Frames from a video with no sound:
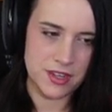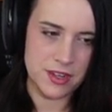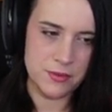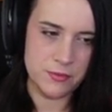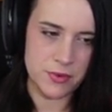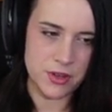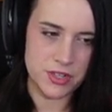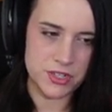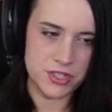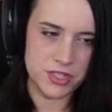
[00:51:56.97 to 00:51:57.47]
He
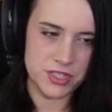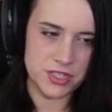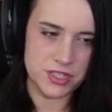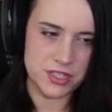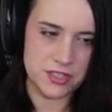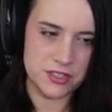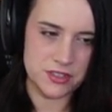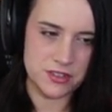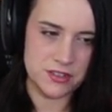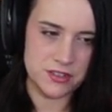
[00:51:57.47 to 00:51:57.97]

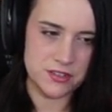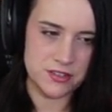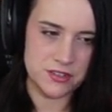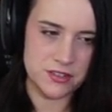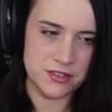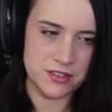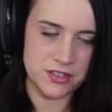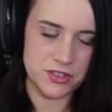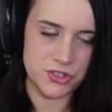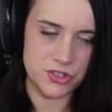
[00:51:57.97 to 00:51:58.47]
watches
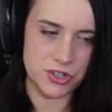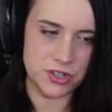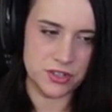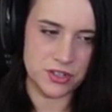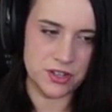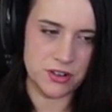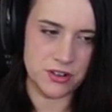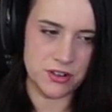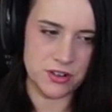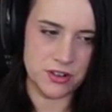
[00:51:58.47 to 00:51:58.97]
the
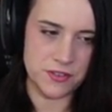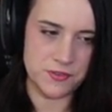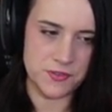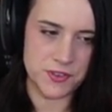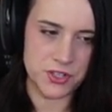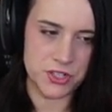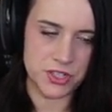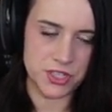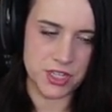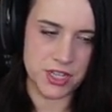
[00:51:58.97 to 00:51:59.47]
junkyard
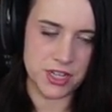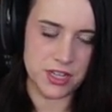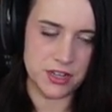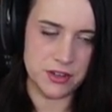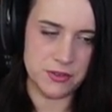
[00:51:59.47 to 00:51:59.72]
officially